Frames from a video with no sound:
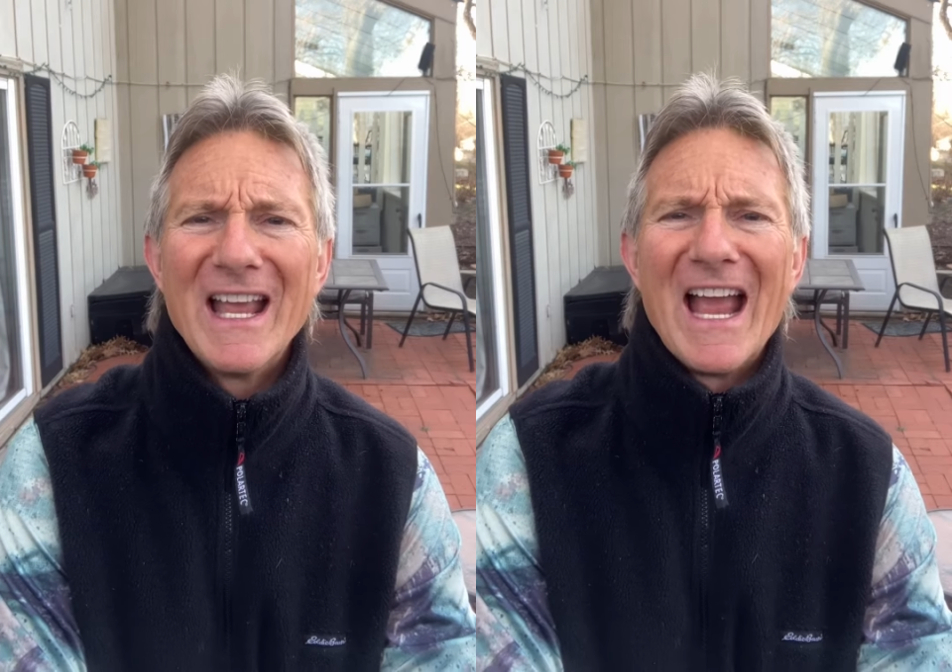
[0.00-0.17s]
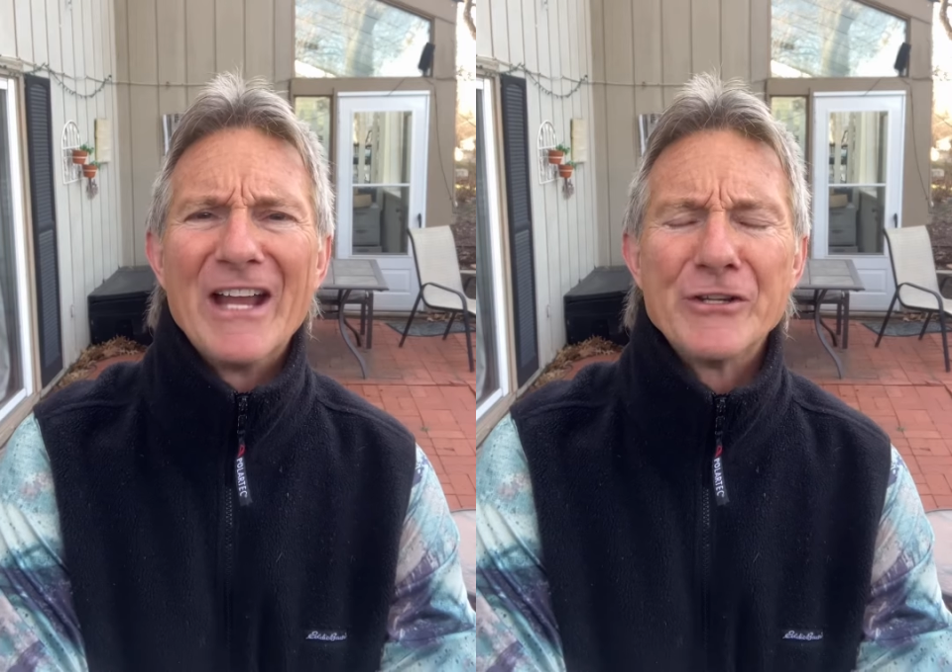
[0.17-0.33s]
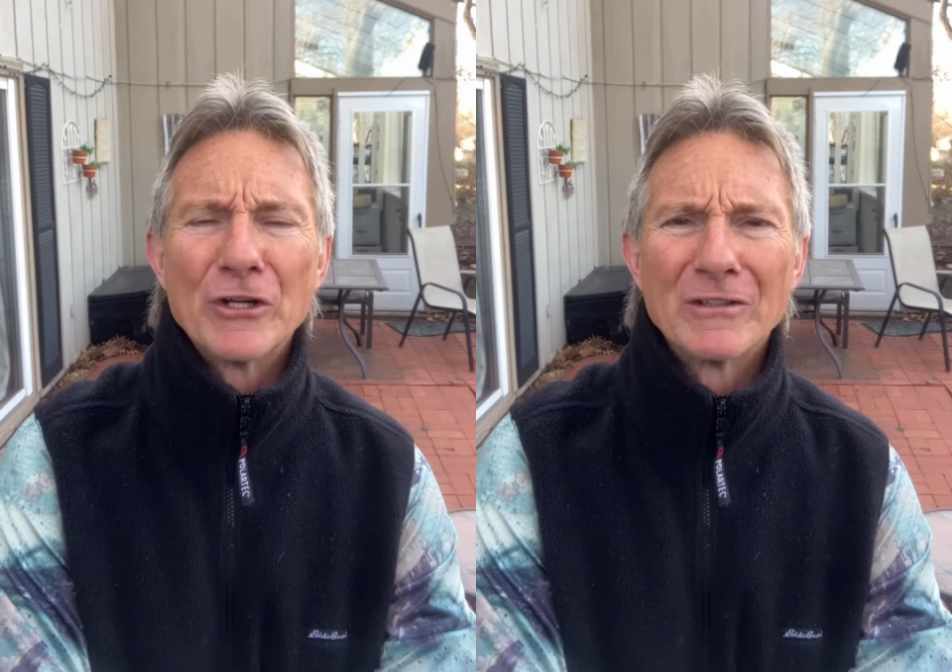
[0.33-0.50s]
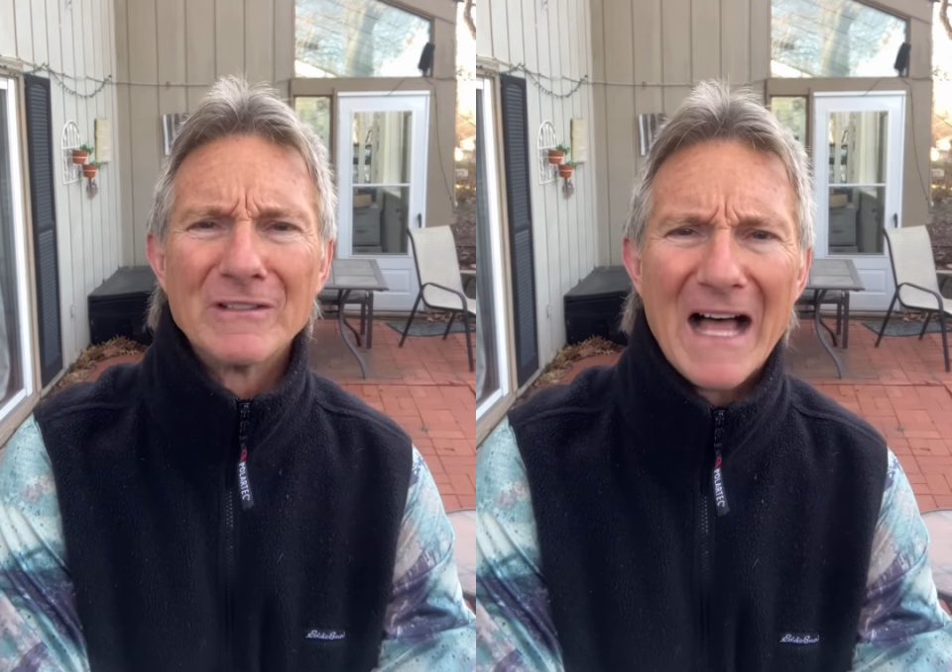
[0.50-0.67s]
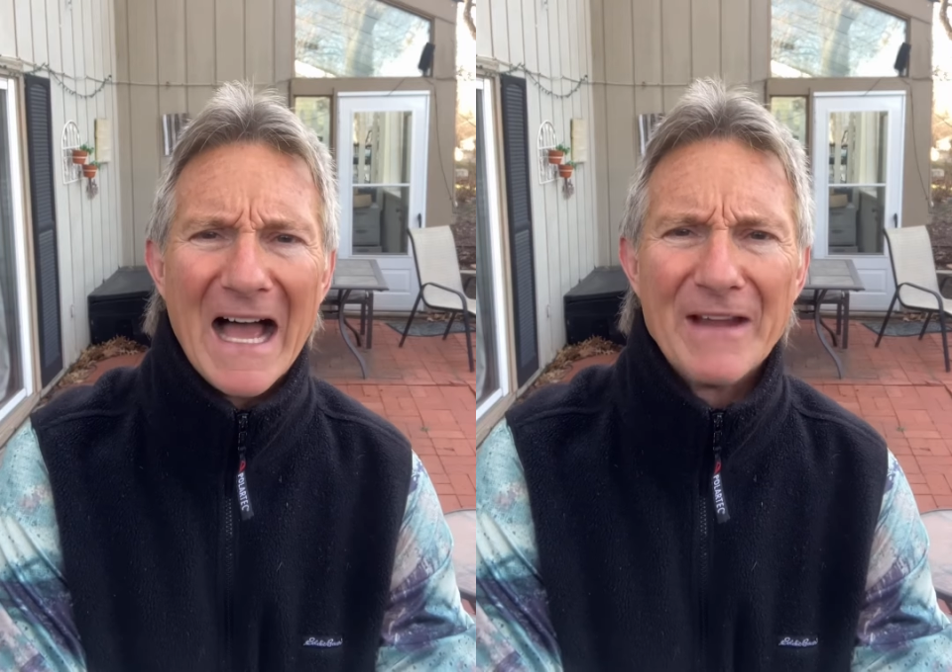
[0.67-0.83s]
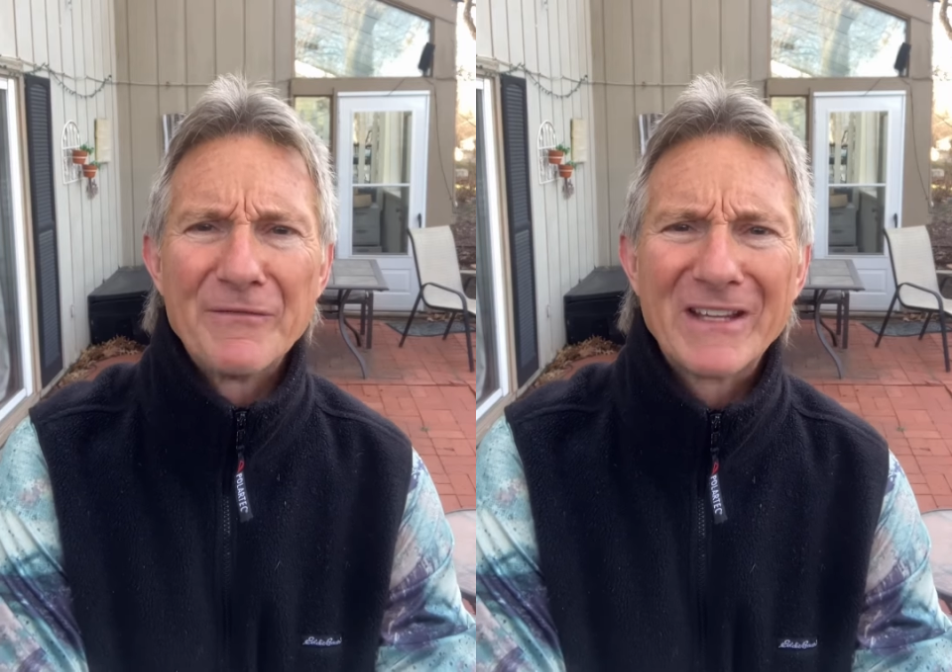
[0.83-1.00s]
and your
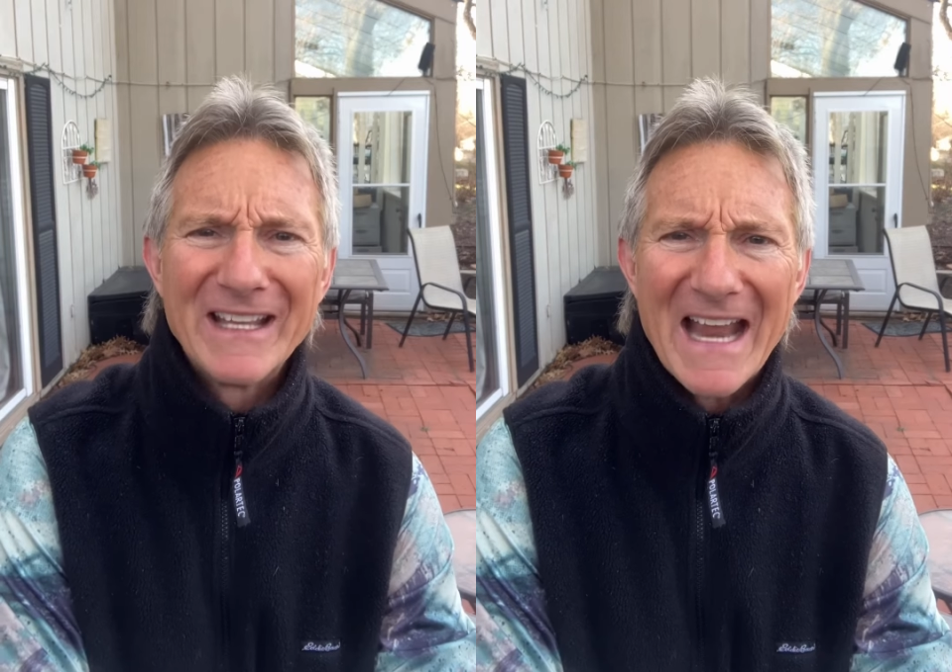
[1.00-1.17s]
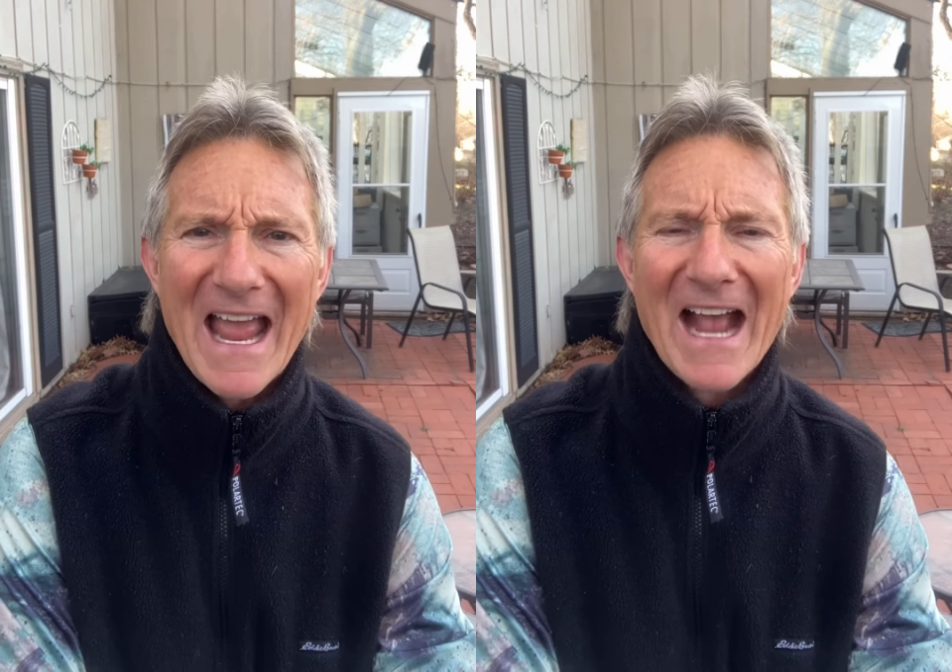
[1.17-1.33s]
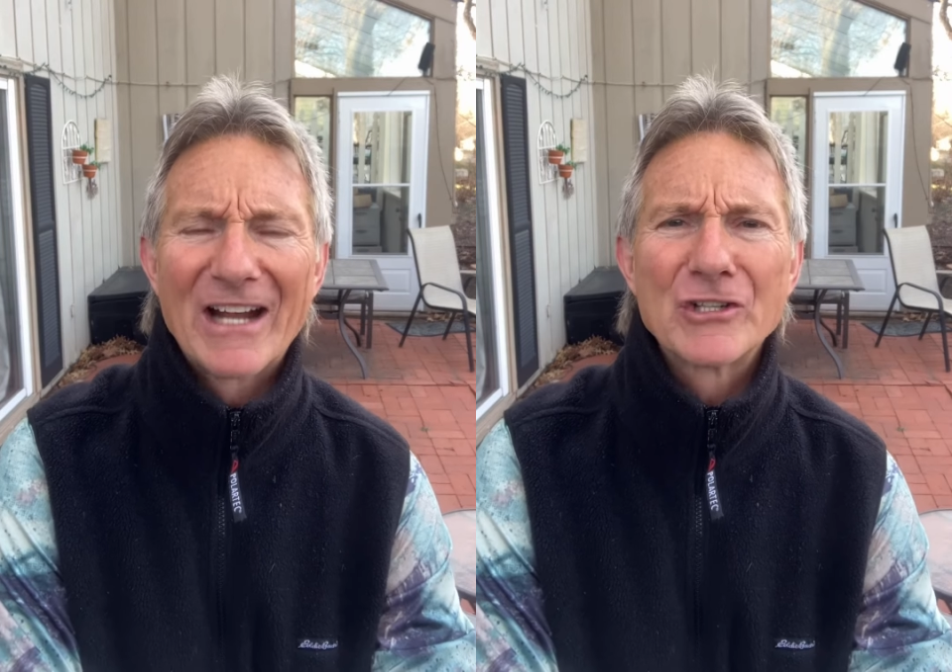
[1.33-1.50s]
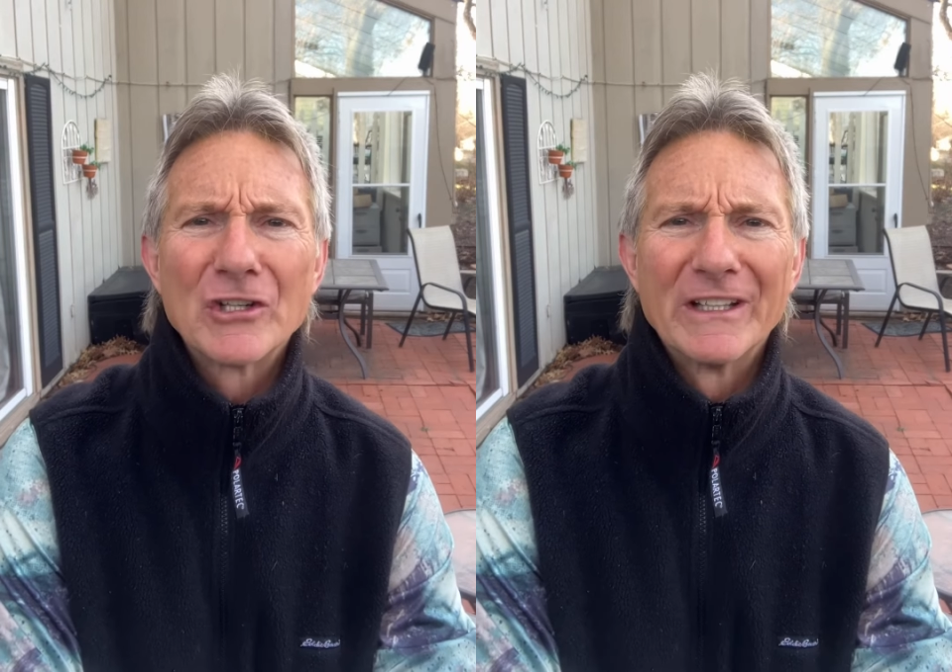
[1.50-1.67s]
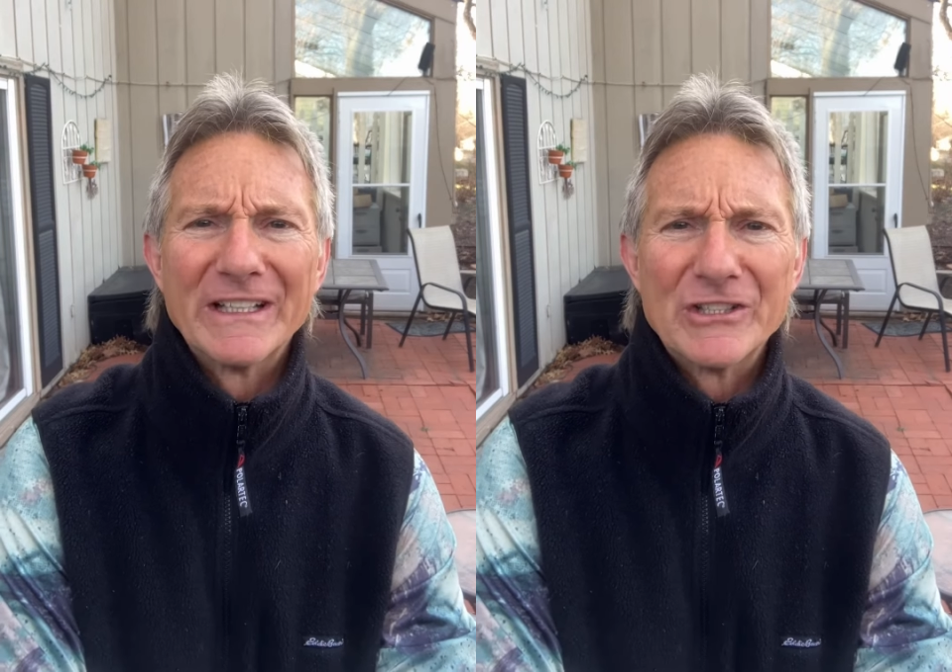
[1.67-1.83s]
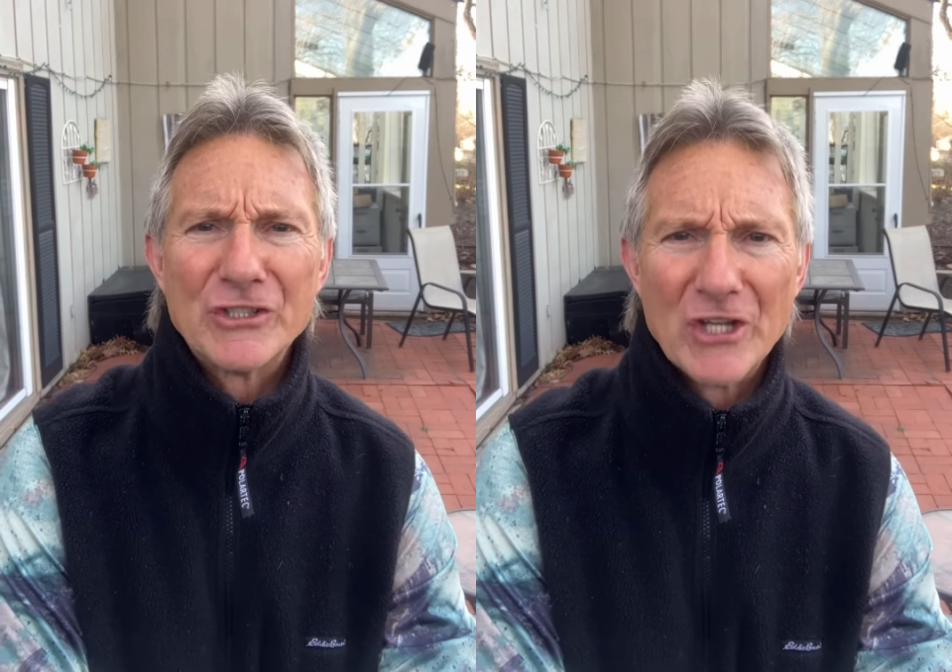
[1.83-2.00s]
life can
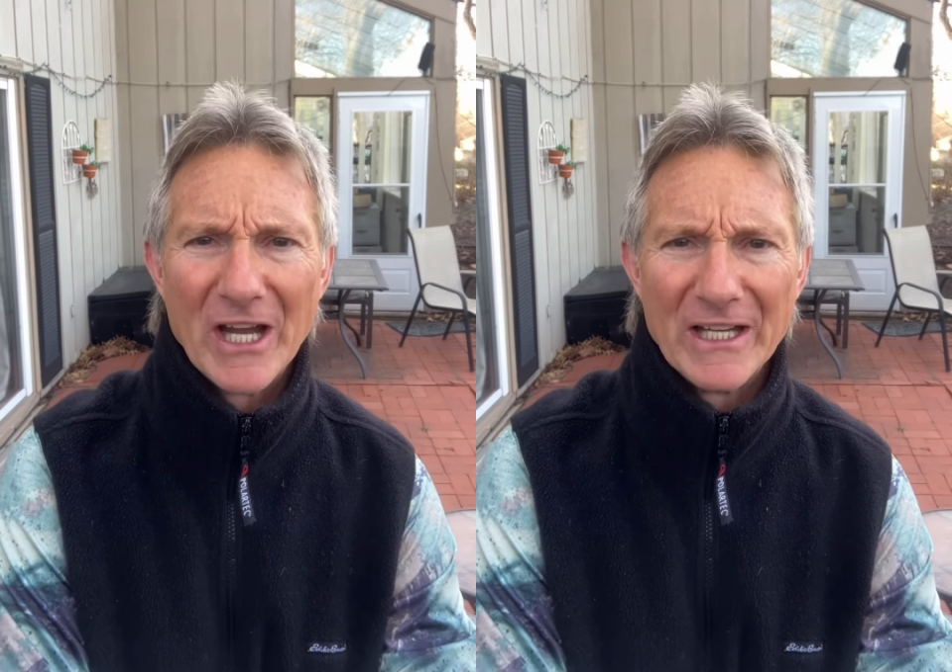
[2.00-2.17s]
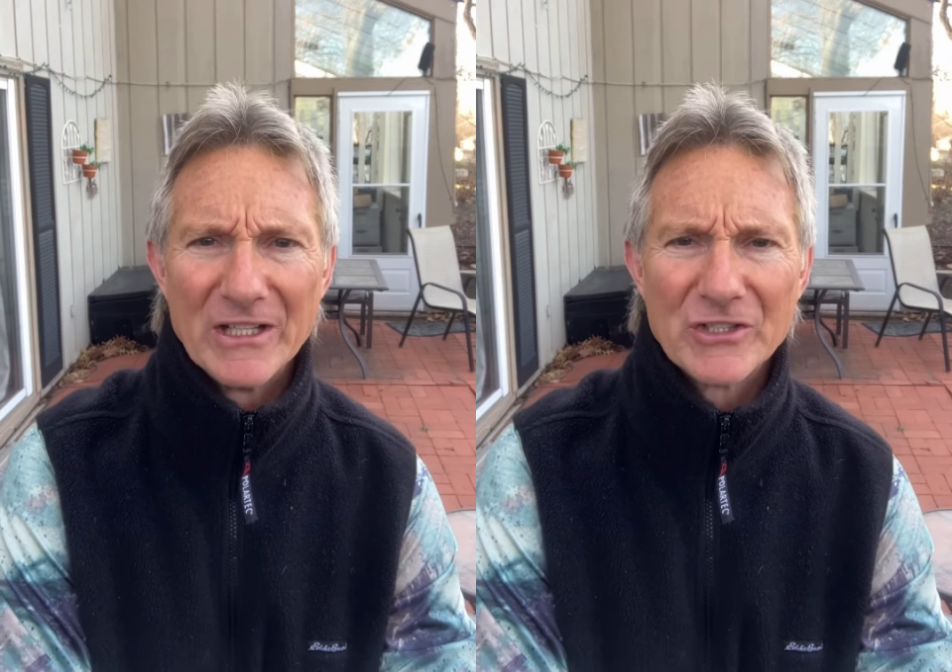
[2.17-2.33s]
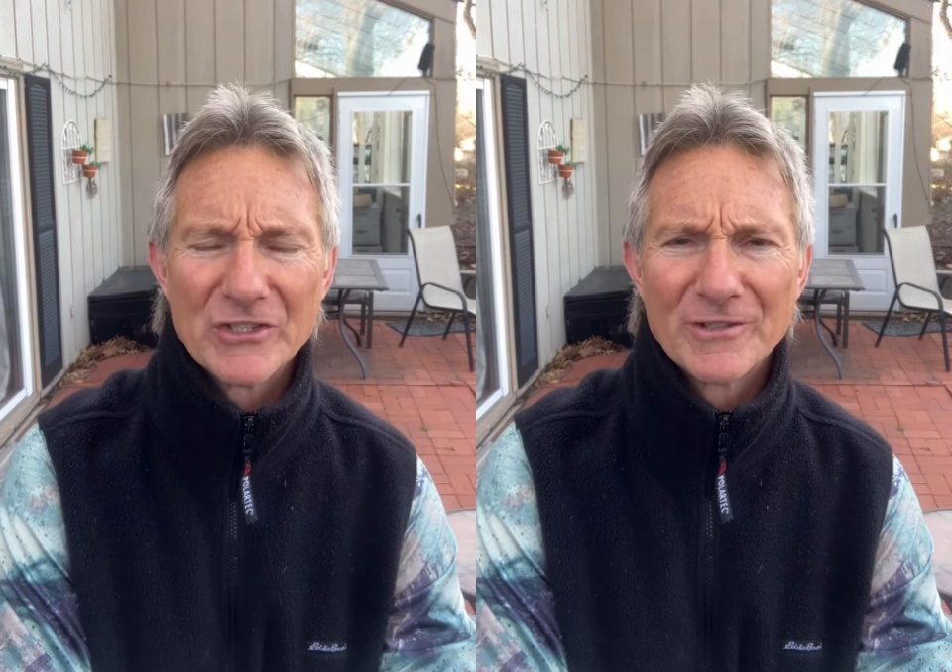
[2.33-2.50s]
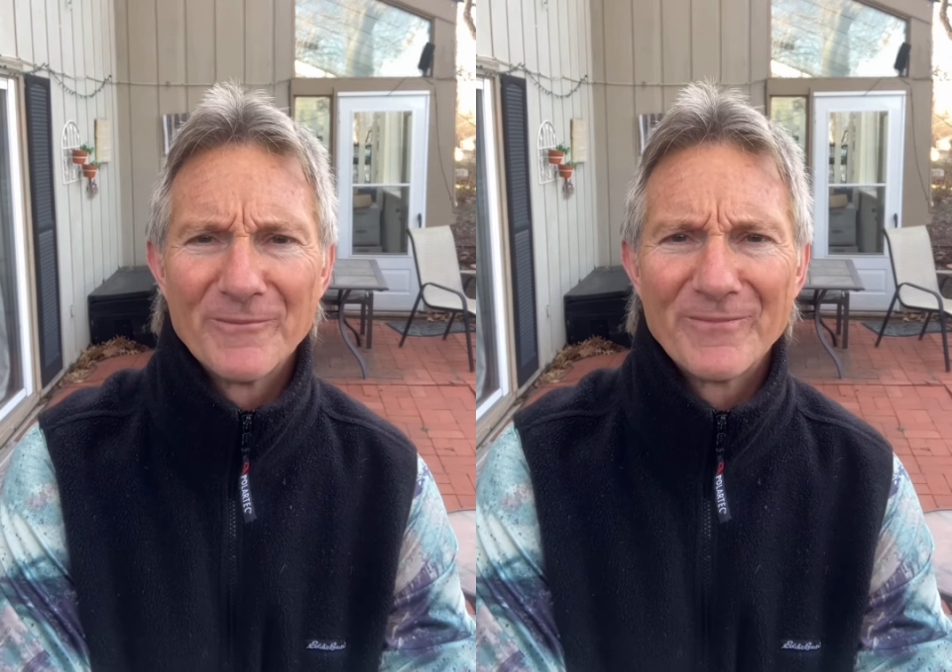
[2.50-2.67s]
actually change.